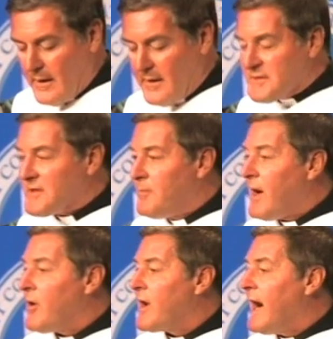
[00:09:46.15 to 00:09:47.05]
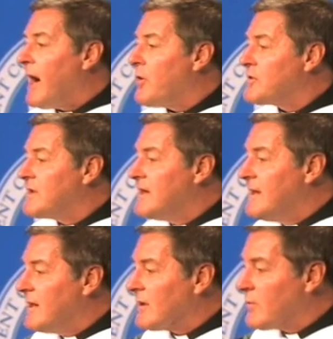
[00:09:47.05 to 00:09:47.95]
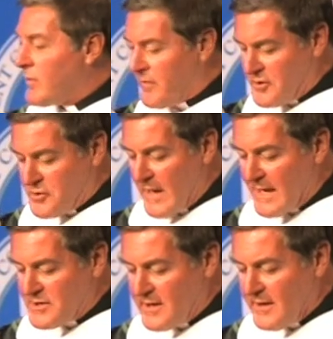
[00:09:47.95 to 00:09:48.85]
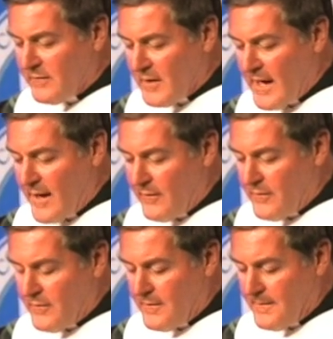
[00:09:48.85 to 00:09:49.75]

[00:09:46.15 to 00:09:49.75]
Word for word: is about how to deal with the tragedy of life.